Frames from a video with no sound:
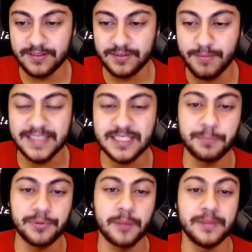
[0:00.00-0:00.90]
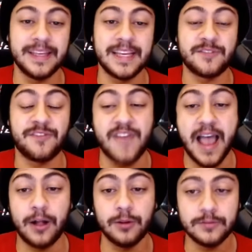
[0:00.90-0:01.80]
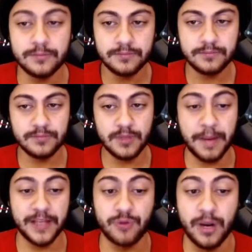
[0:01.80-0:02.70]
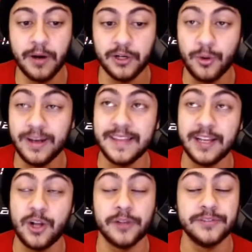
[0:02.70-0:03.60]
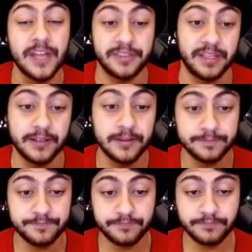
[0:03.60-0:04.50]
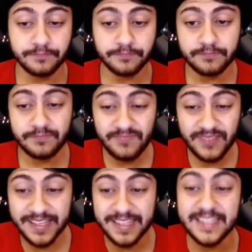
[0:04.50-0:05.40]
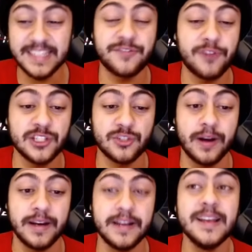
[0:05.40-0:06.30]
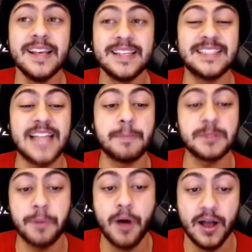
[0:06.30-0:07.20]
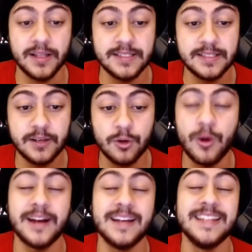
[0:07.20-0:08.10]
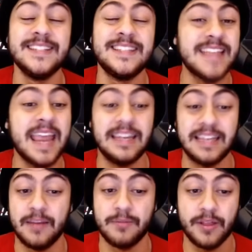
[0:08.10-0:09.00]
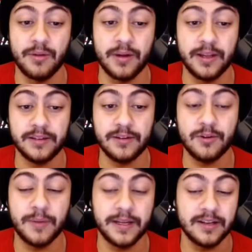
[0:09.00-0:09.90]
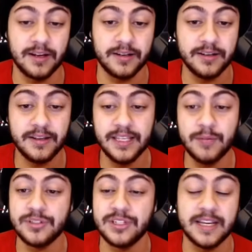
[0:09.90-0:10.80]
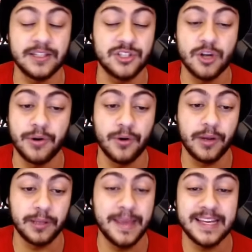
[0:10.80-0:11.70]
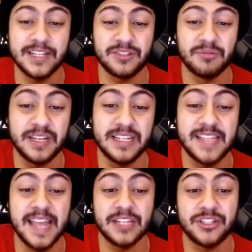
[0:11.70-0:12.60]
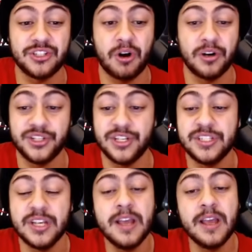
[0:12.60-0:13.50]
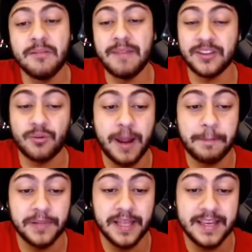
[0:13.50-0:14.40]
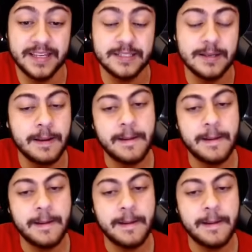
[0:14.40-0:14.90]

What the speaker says: Mason Plumlee gets fouled by Draymond Green and they call him nothing, he gets frustrated, slaps Pods, who had an insane game, by the way. Oh, my God. He was getting so annoying. Making his threes, taking charges, making the right plays.